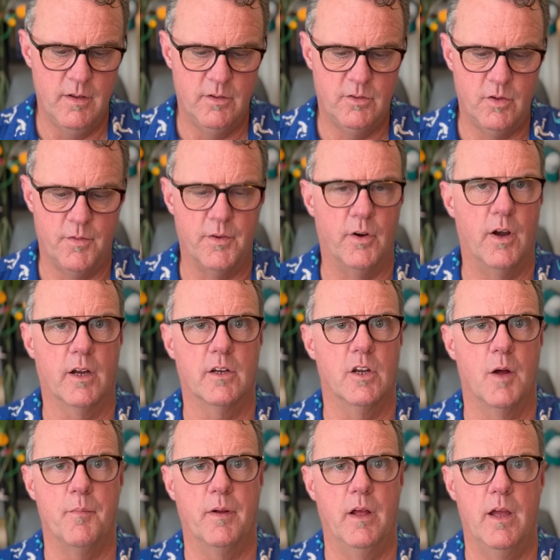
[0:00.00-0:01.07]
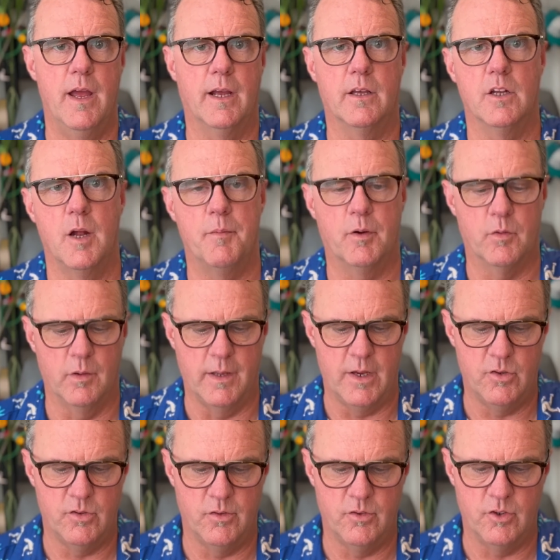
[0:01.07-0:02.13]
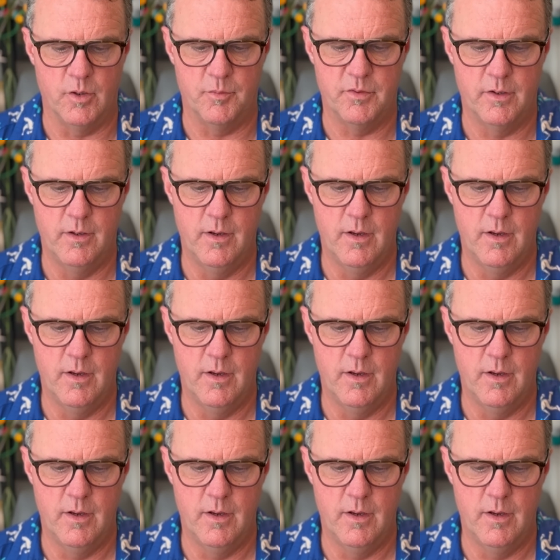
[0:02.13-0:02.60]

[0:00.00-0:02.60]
to their economic relationships.